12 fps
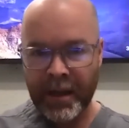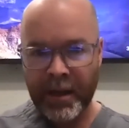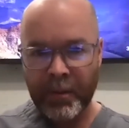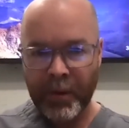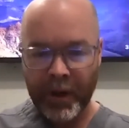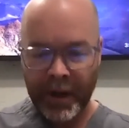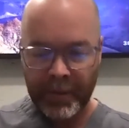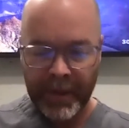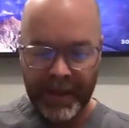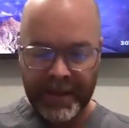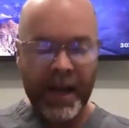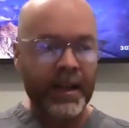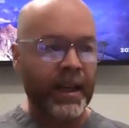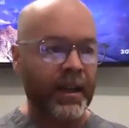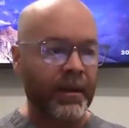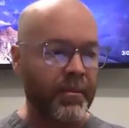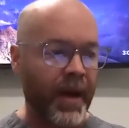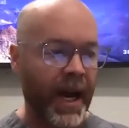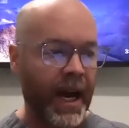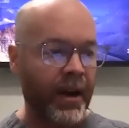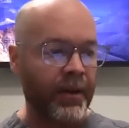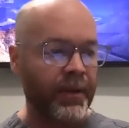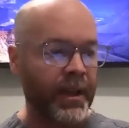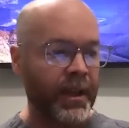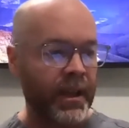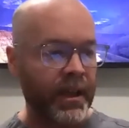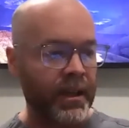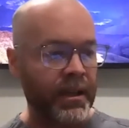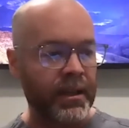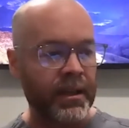we're going to be talking about the